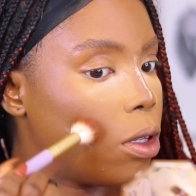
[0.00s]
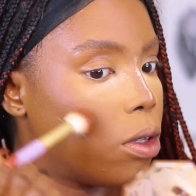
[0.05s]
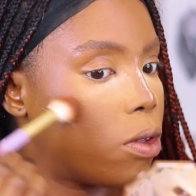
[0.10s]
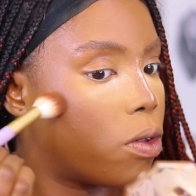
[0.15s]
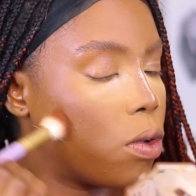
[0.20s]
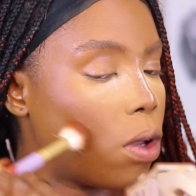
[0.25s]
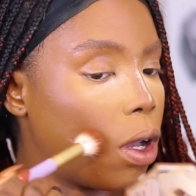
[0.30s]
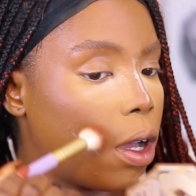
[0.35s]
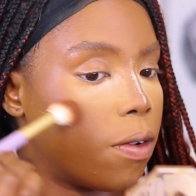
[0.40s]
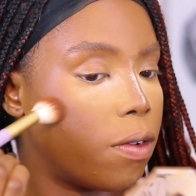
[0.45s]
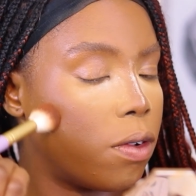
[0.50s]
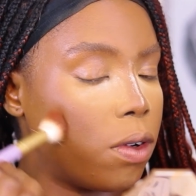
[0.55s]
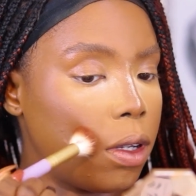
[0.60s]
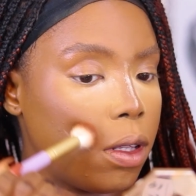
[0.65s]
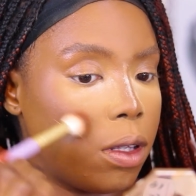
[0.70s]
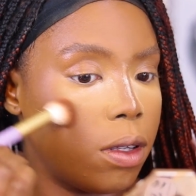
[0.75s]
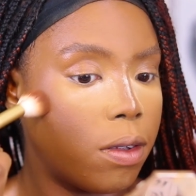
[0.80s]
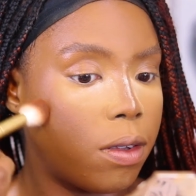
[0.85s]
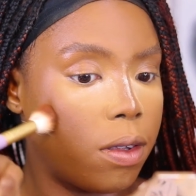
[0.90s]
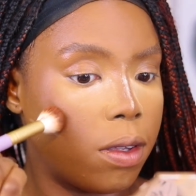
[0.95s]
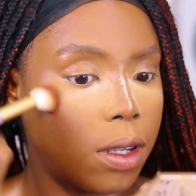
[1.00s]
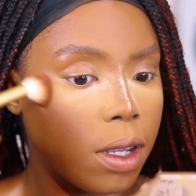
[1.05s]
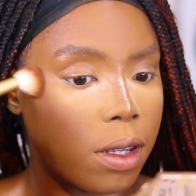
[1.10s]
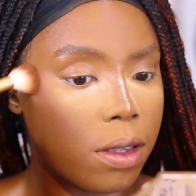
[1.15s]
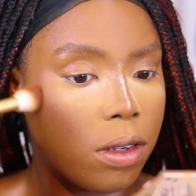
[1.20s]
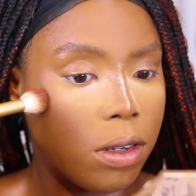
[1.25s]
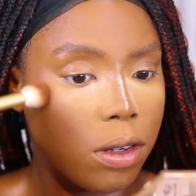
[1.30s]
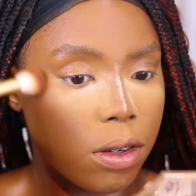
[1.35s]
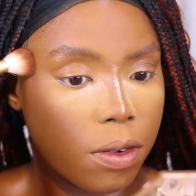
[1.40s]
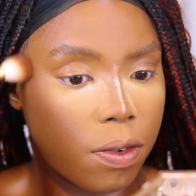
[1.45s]
need to have already
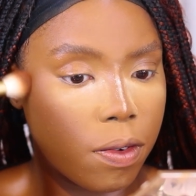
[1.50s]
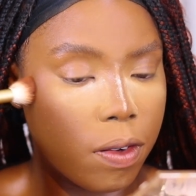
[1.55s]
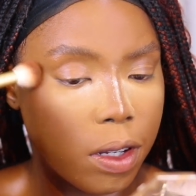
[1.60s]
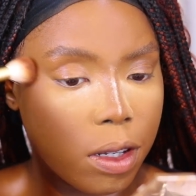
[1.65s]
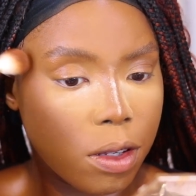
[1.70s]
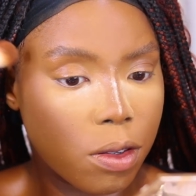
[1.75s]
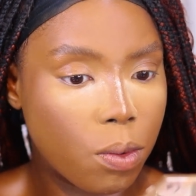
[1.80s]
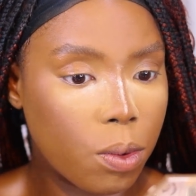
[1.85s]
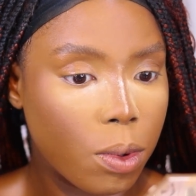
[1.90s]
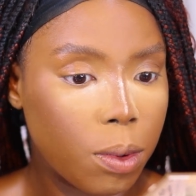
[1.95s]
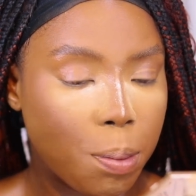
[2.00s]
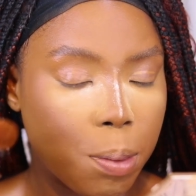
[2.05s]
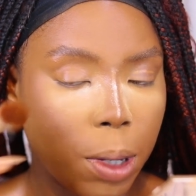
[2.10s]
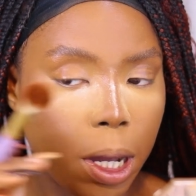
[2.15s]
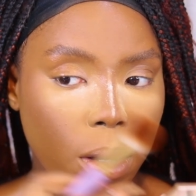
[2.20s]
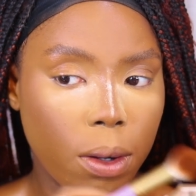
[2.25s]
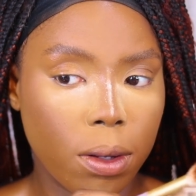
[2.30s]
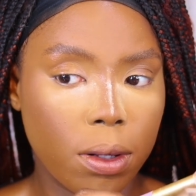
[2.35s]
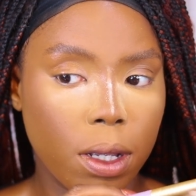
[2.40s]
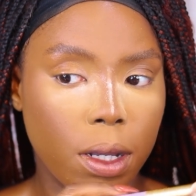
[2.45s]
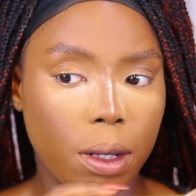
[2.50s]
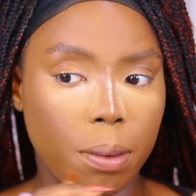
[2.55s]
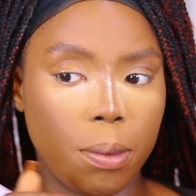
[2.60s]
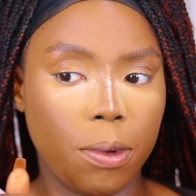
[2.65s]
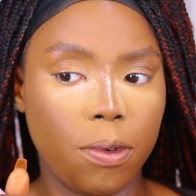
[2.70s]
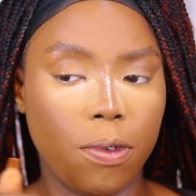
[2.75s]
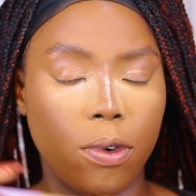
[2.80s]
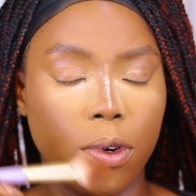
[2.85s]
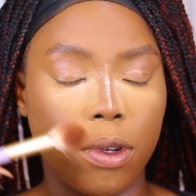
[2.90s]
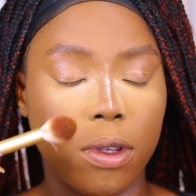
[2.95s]
set your face with powder
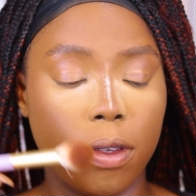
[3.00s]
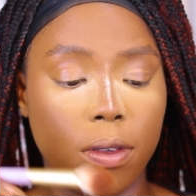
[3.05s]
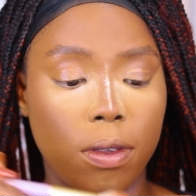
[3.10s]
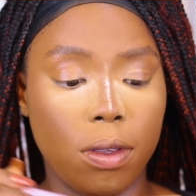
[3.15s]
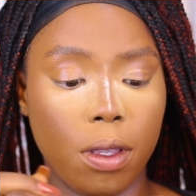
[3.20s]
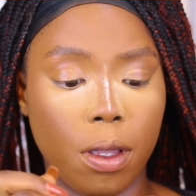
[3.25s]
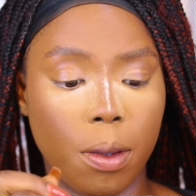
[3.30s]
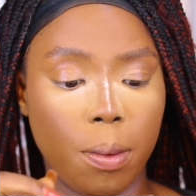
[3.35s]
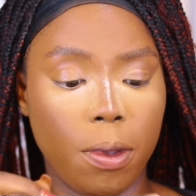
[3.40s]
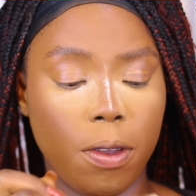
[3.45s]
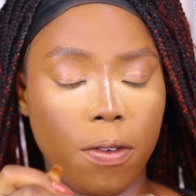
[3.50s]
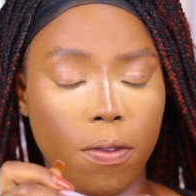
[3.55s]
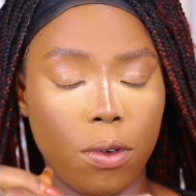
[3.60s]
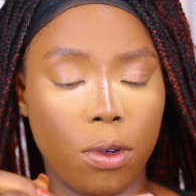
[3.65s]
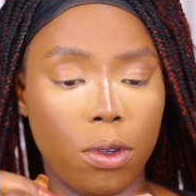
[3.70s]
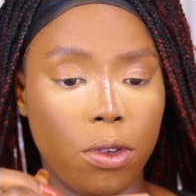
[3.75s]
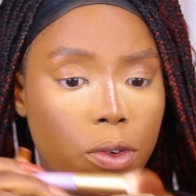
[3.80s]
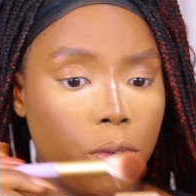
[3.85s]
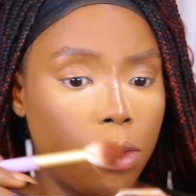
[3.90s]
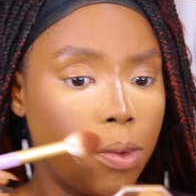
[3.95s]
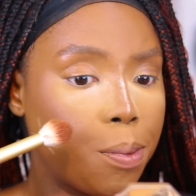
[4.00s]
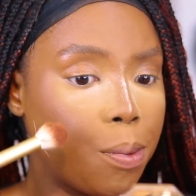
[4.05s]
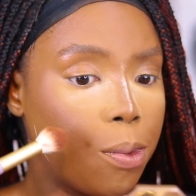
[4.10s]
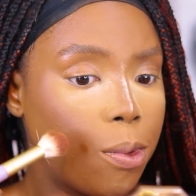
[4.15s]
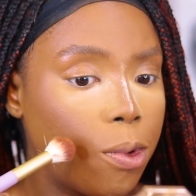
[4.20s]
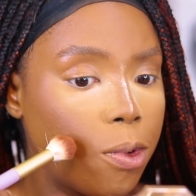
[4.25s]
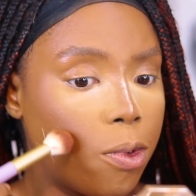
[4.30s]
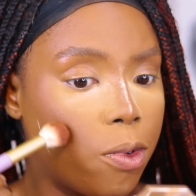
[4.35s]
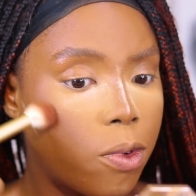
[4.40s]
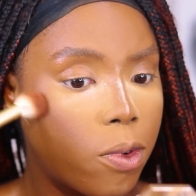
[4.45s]
before this step. If not,
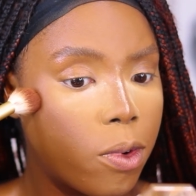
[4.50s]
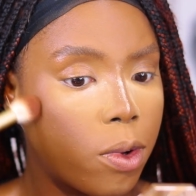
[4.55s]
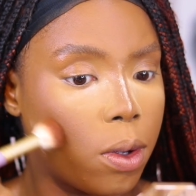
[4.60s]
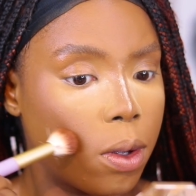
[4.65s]
you